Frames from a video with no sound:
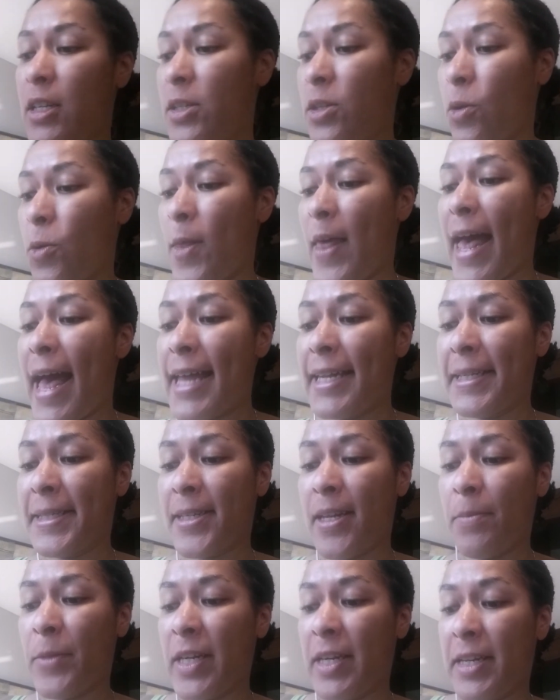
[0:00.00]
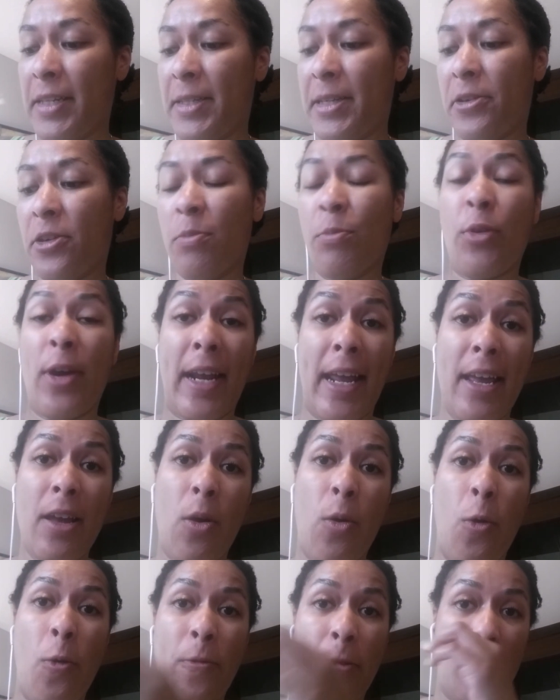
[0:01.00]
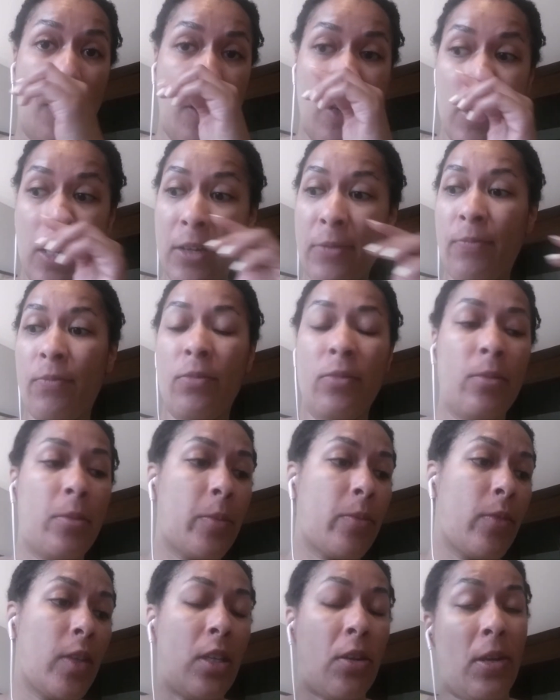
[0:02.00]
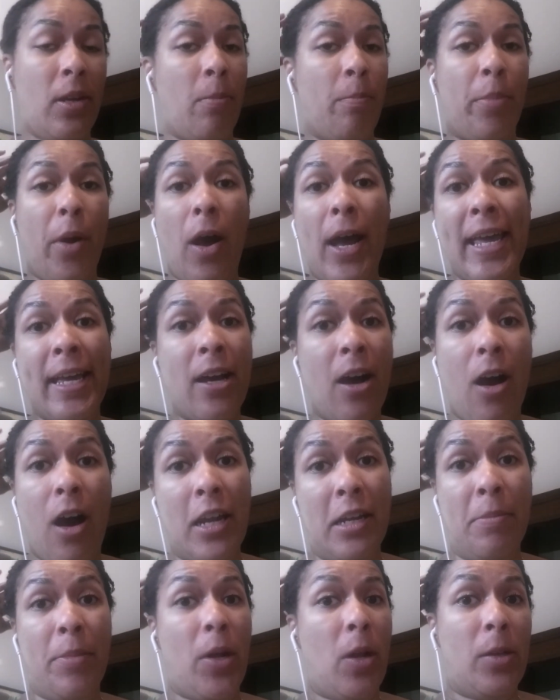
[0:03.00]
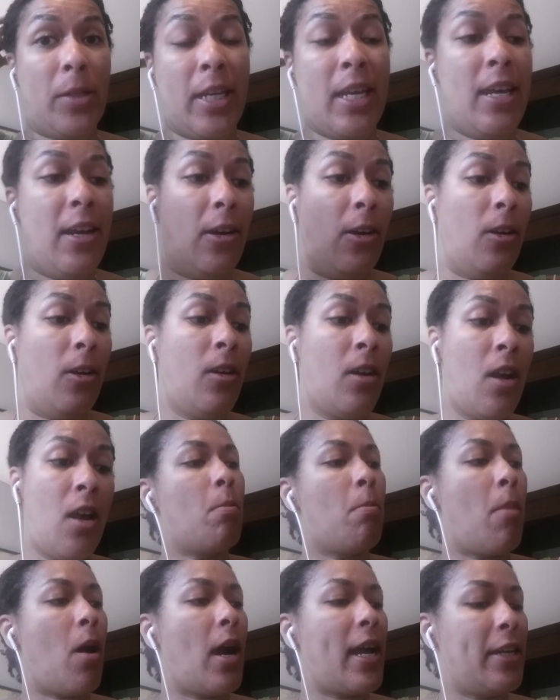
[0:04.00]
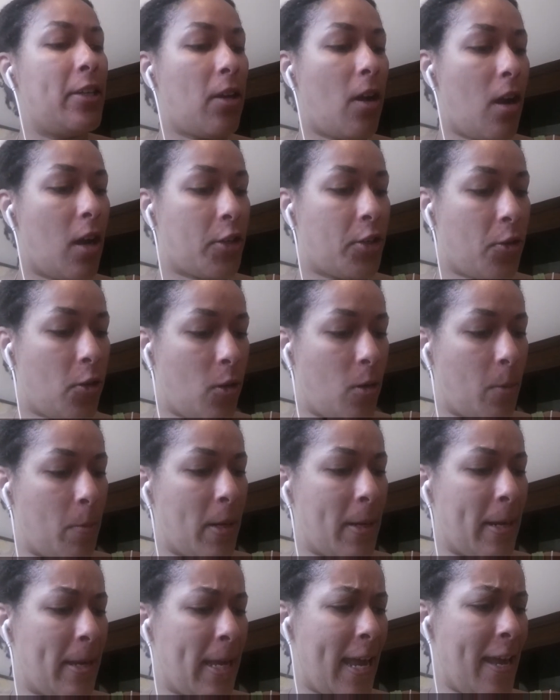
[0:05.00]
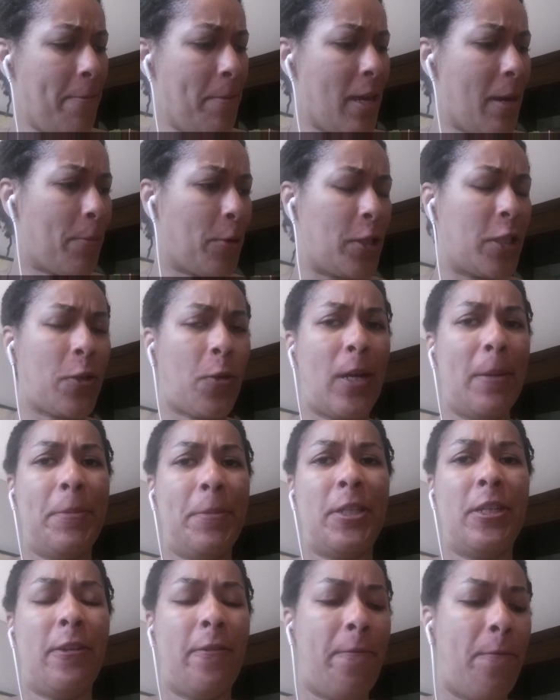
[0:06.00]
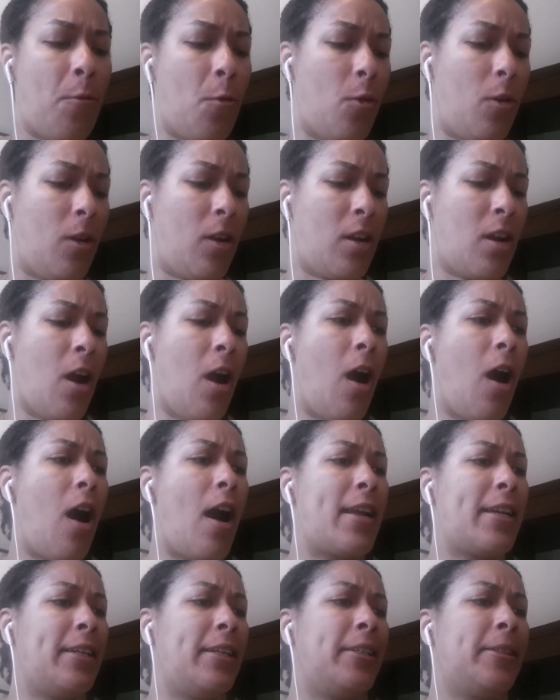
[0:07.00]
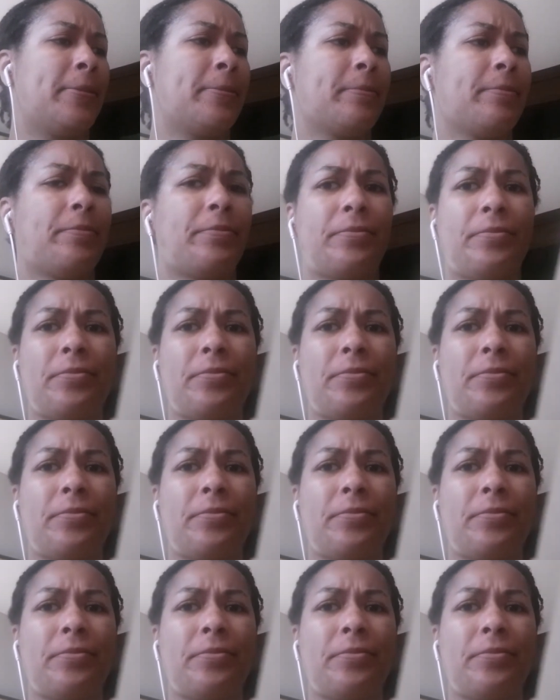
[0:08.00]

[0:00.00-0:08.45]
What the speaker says: So that is something to consider bringing over. You're going to buy cotton balls here. My doctor gave me a prescription for cotton.